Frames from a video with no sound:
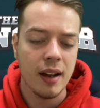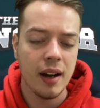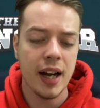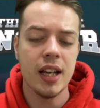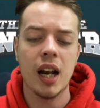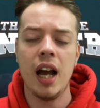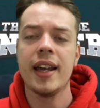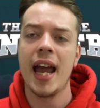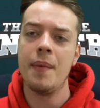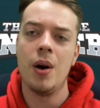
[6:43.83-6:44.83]
And you're like,
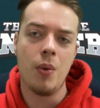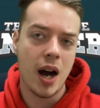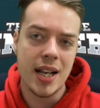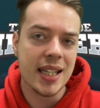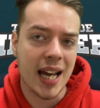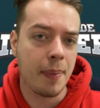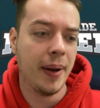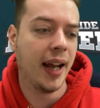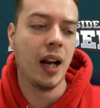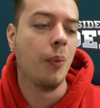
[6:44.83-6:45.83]
okay, well, why is this
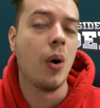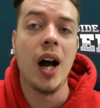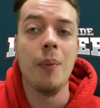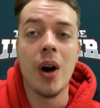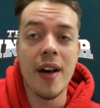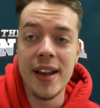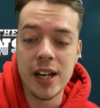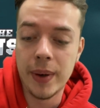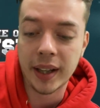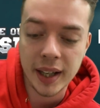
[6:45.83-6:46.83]
happening? Like, why are they
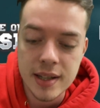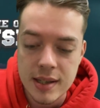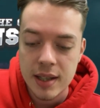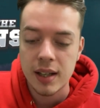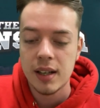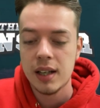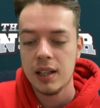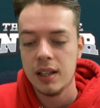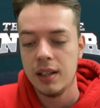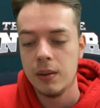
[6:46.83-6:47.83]
doing this?
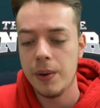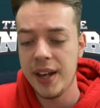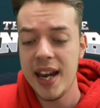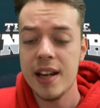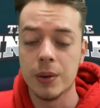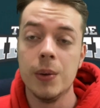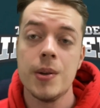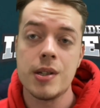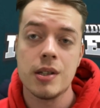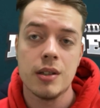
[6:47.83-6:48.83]
Well, the
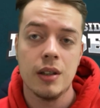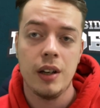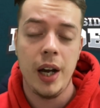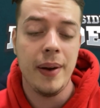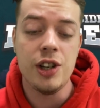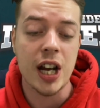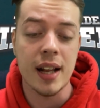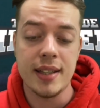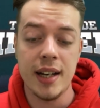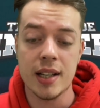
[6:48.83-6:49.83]
Eagles, who
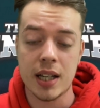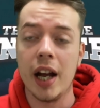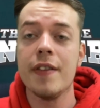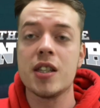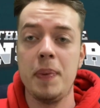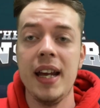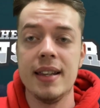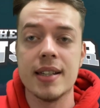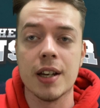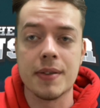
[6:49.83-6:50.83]
injected a ton of speed
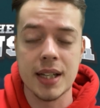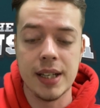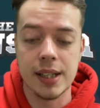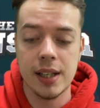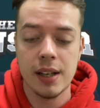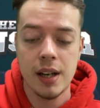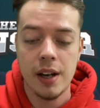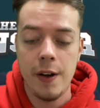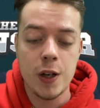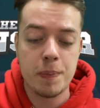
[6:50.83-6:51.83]
this offseason,
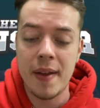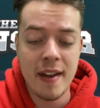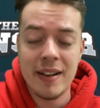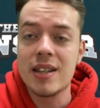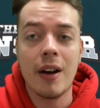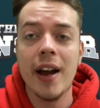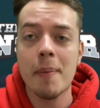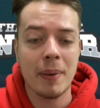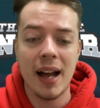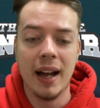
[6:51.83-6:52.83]
who spent their entire
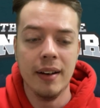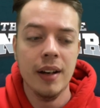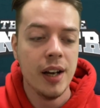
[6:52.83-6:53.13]
plan